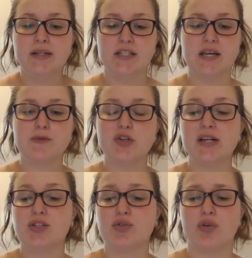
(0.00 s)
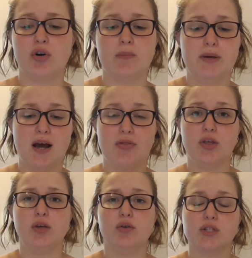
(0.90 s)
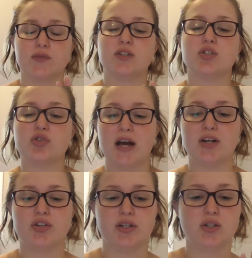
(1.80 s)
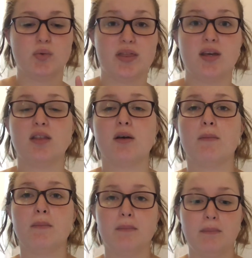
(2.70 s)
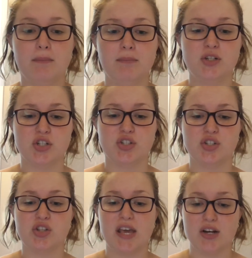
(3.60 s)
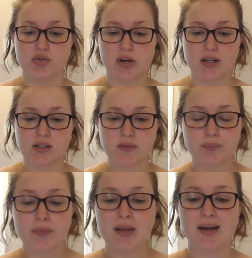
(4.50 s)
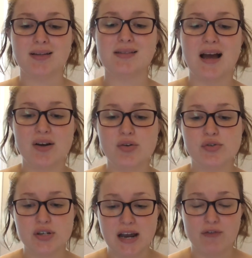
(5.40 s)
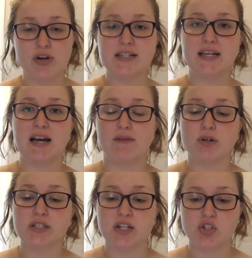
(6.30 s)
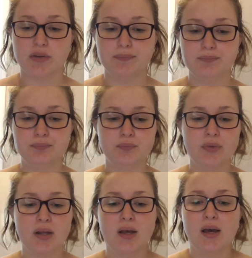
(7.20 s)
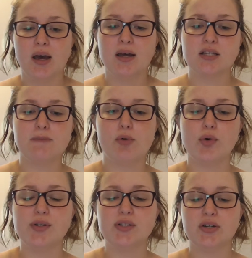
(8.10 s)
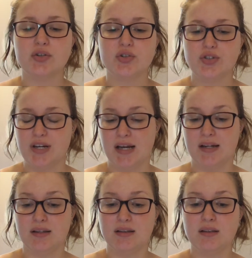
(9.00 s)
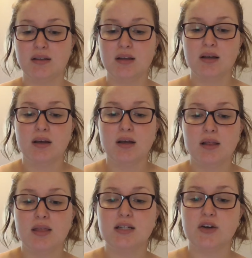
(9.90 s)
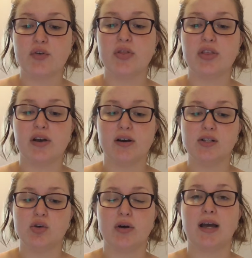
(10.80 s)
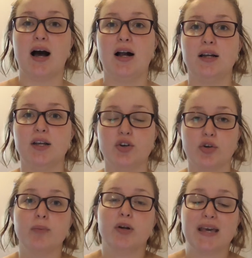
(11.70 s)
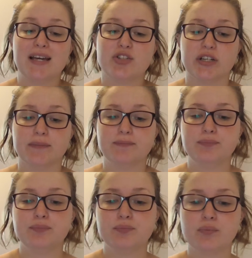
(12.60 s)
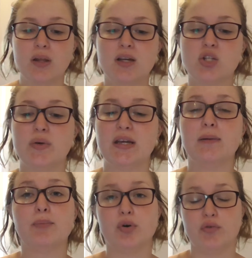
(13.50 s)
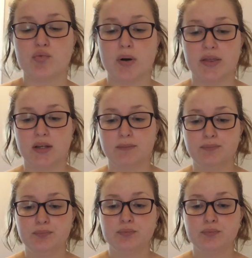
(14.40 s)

Deception has grown beyond the use of distractions within the magician's theatrics, and is now used in everyday conversation. It is important to understand the different theories going on in your communication, so we can improve upon them.